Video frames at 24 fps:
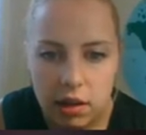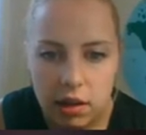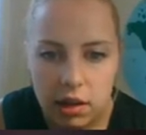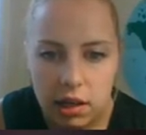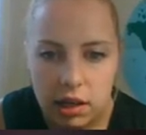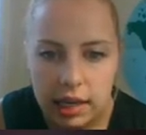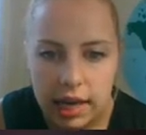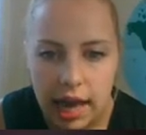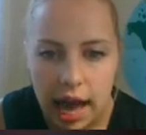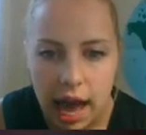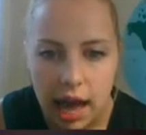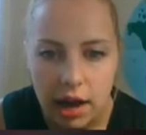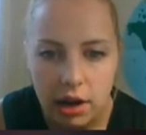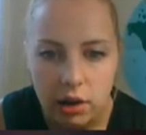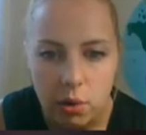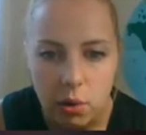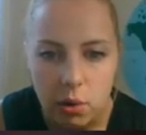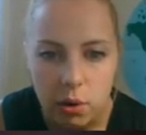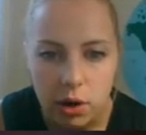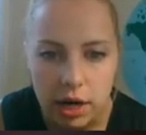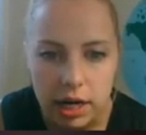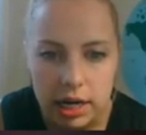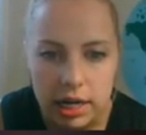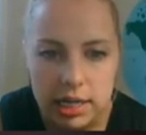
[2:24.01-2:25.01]

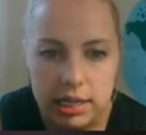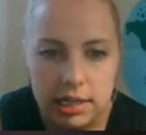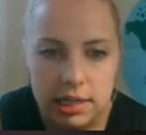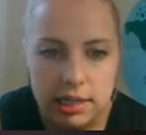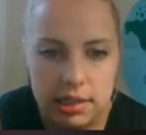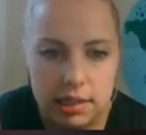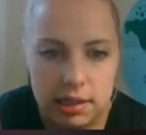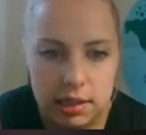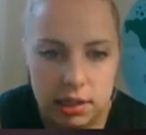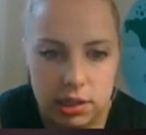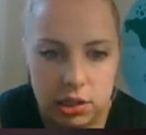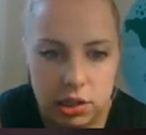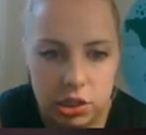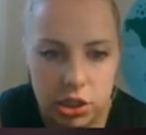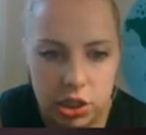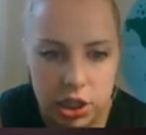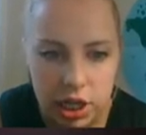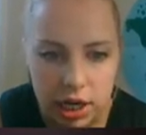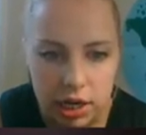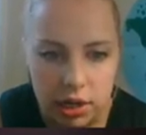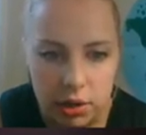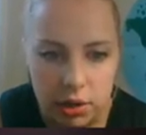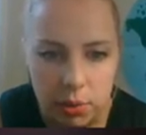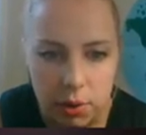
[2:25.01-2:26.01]
categories,
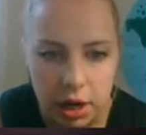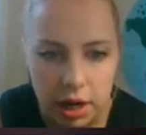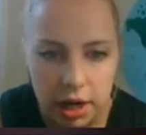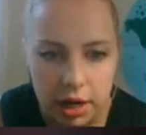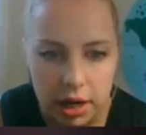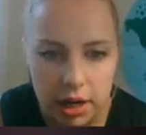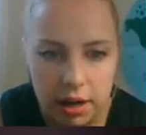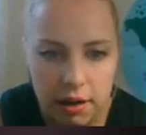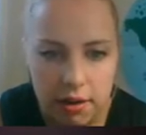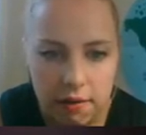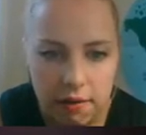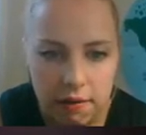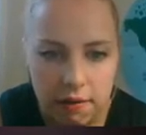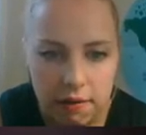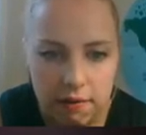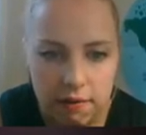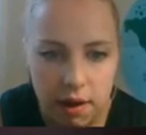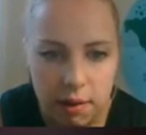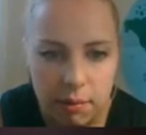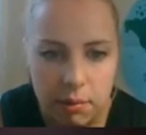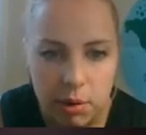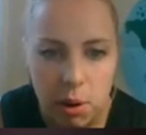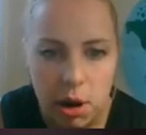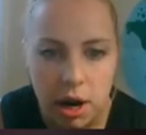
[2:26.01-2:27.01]
January,
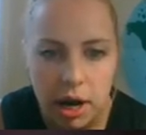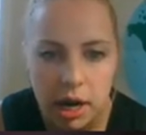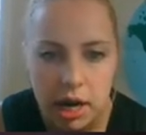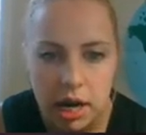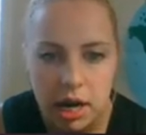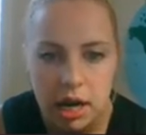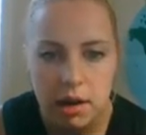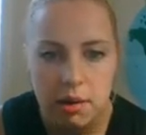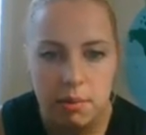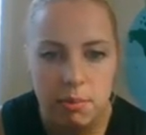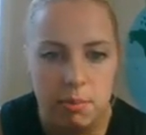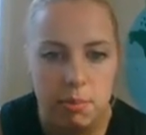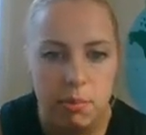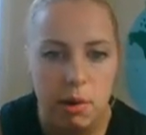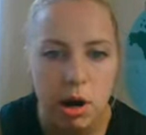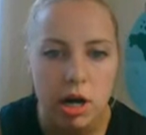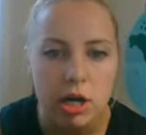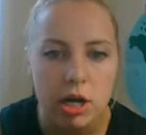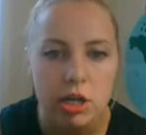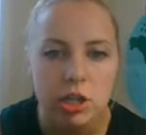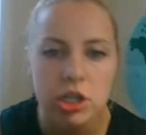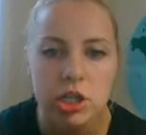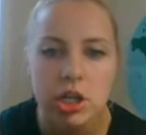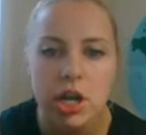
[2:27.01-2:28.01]
February,
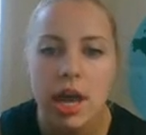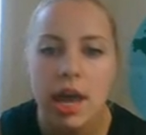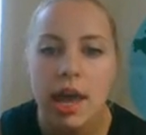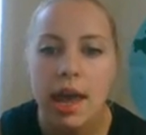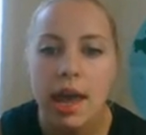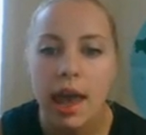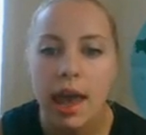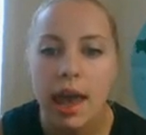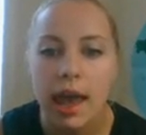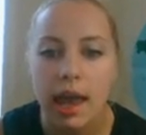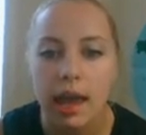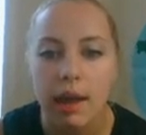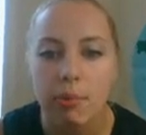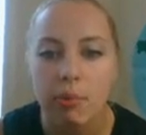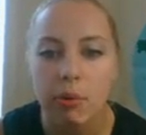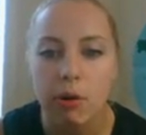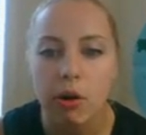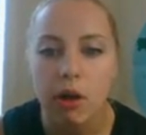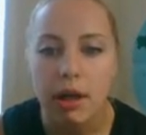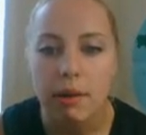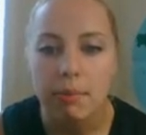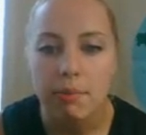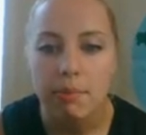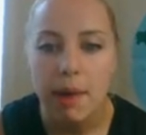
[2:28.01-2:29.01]
March,
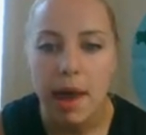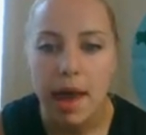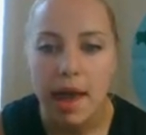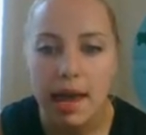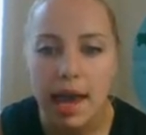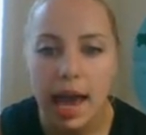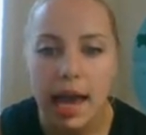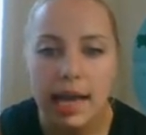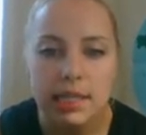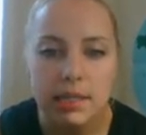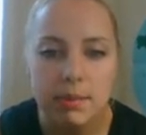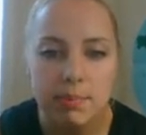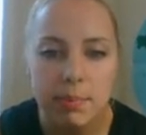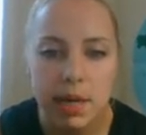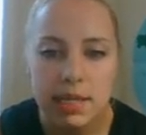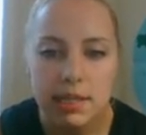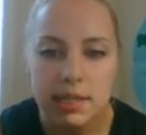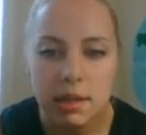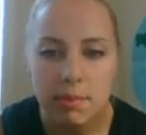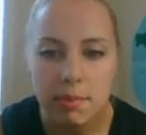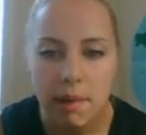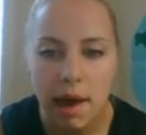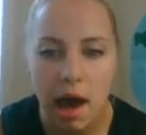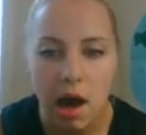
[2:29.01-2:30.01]
April, and May, I spaced
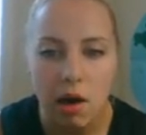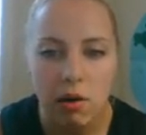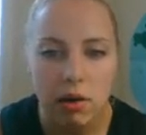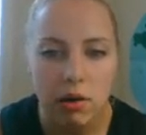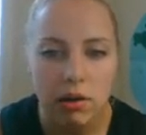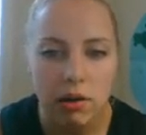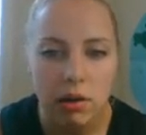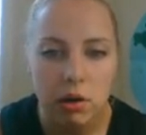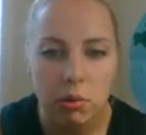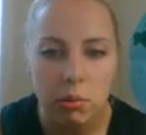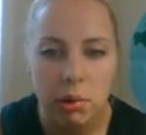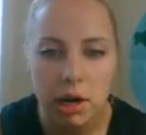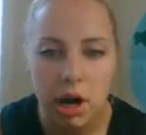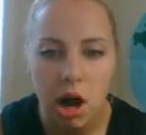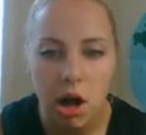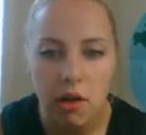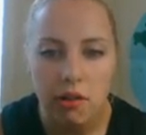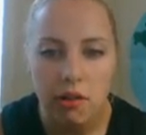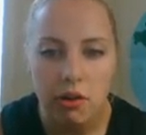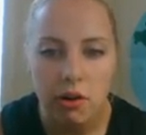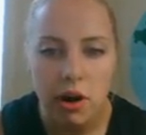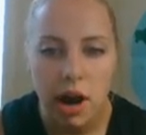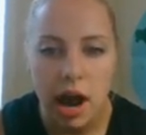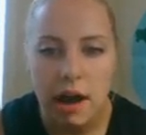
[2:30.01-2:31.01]
them out a little bit on
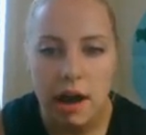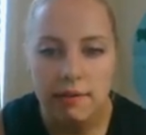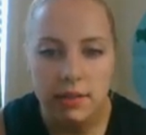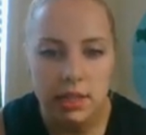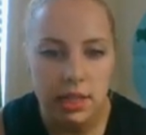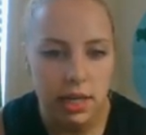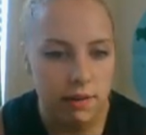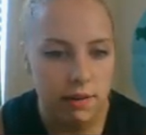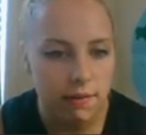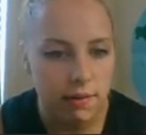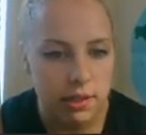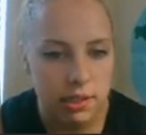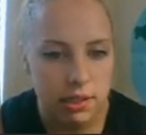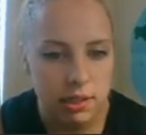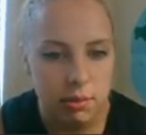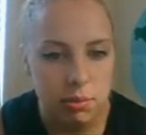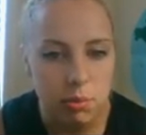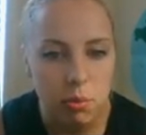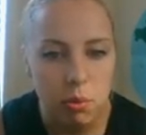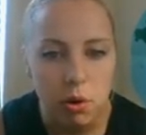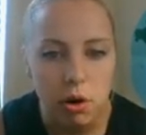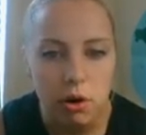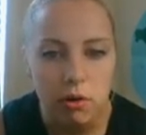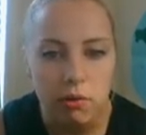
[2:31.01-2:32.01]
the graph to give us some
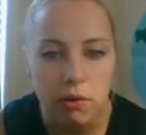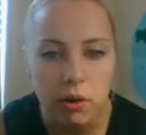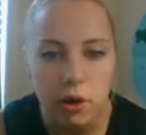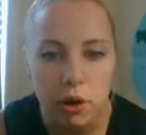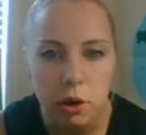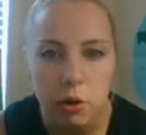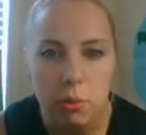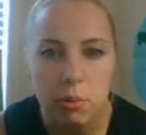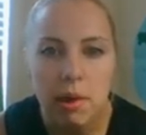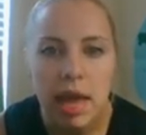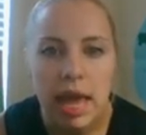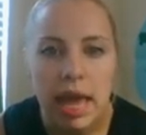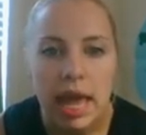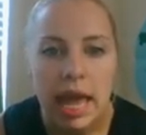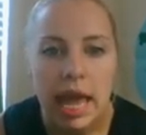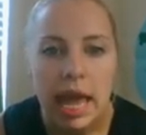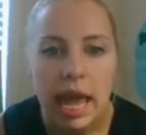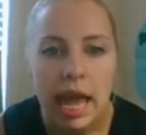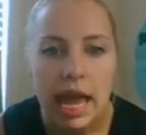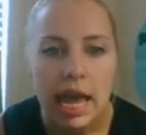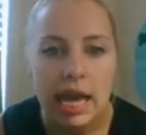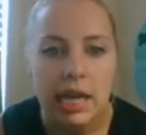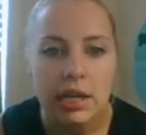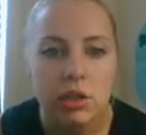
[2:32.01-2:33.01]
more room
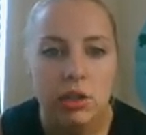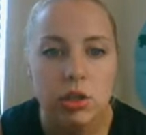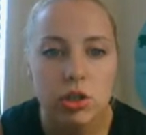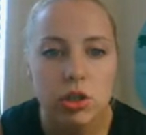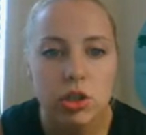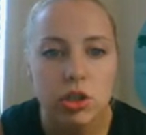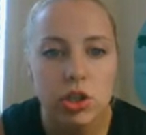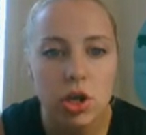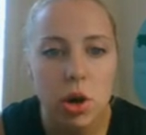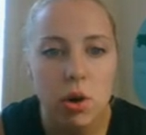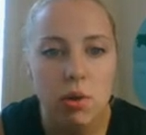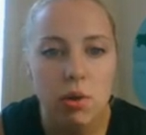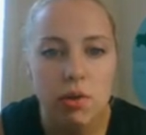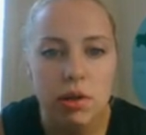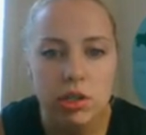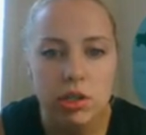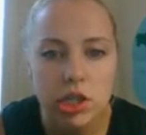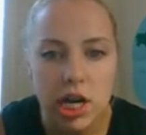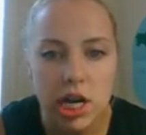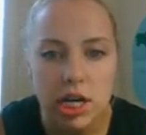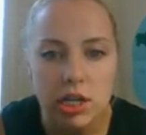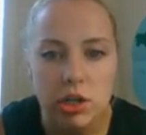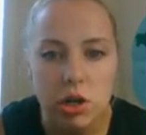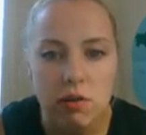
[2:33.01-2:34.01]
and to show the
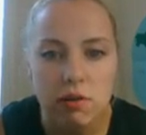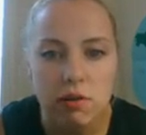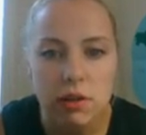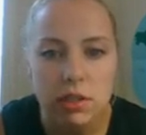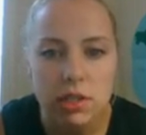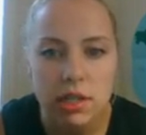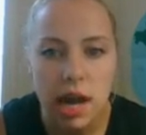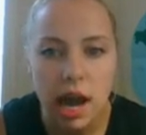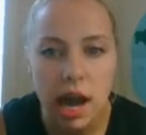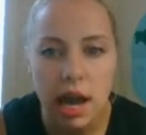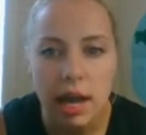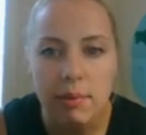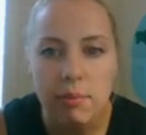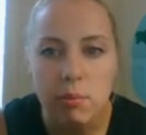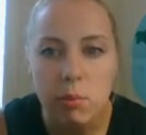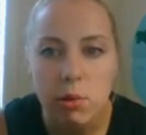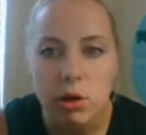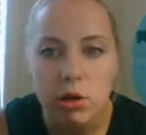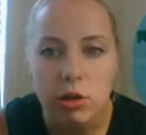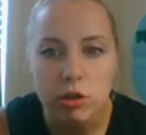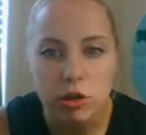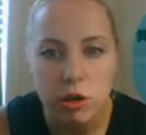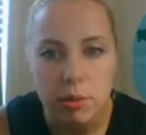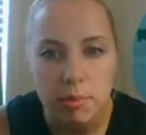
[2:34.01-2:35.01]
change over time
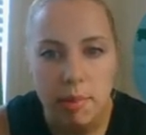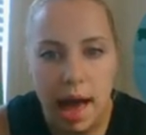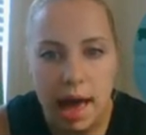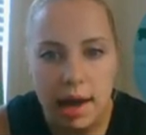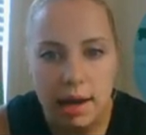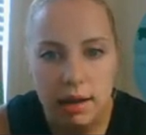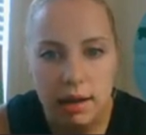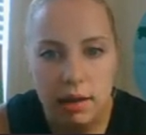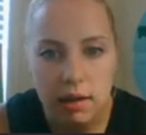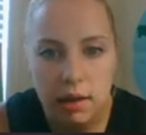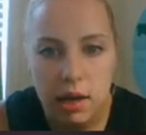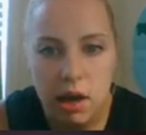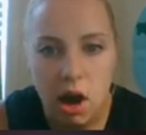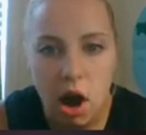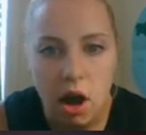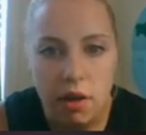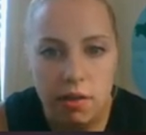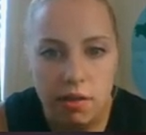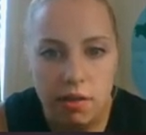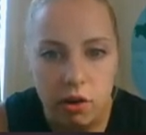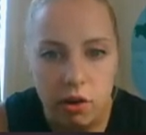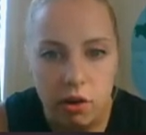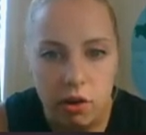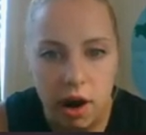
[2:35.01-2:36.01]
more dramatically
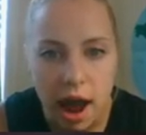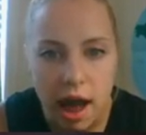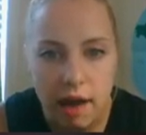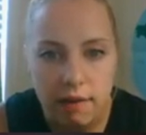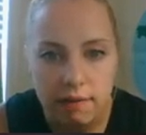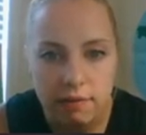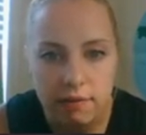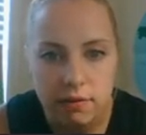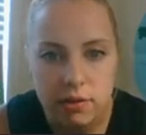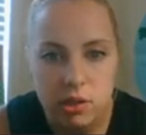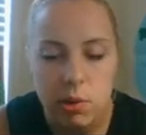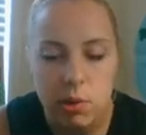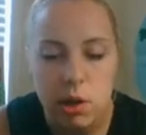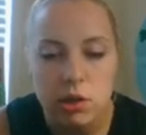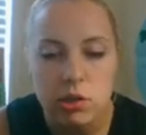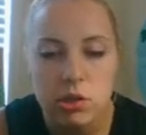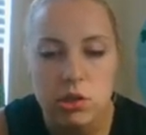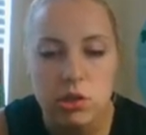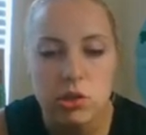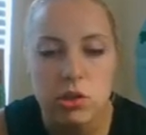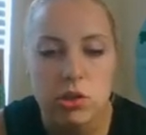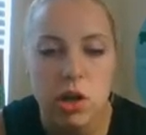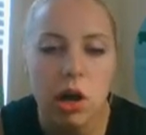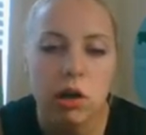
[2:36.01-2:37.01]
on the graph. So
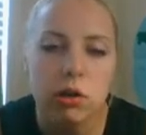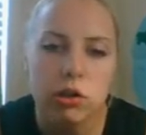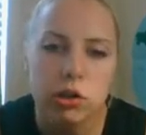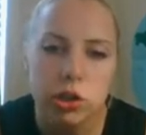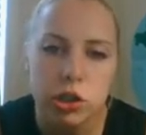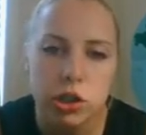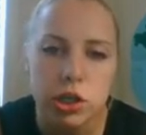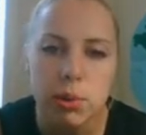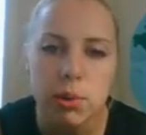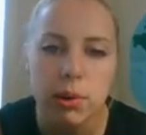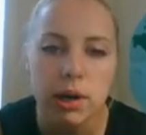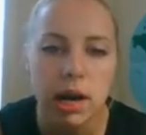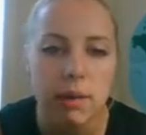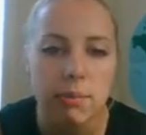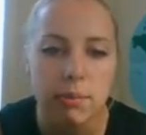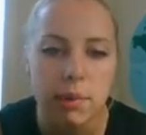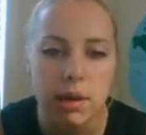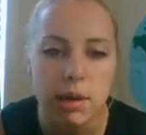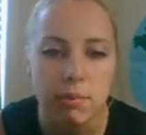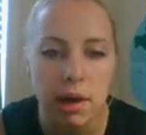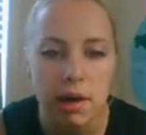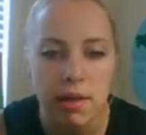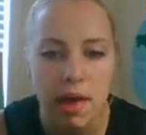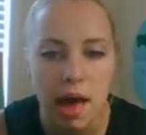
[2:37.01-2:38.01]
I'll show you what I
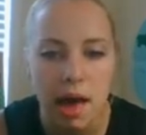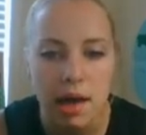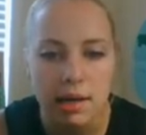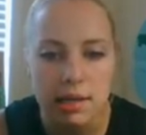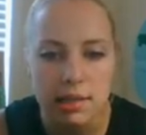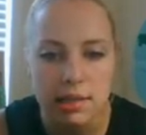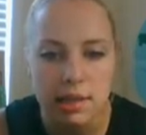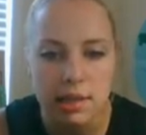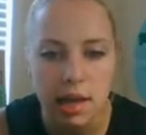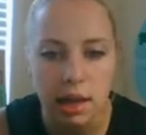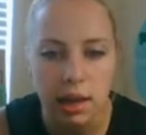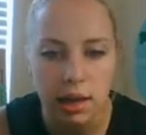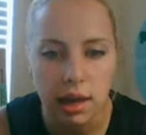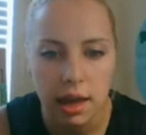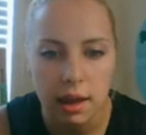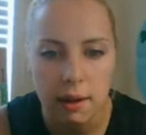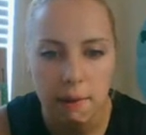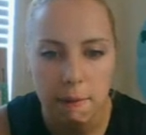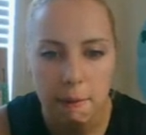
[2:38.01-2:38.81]
mean by that in a second.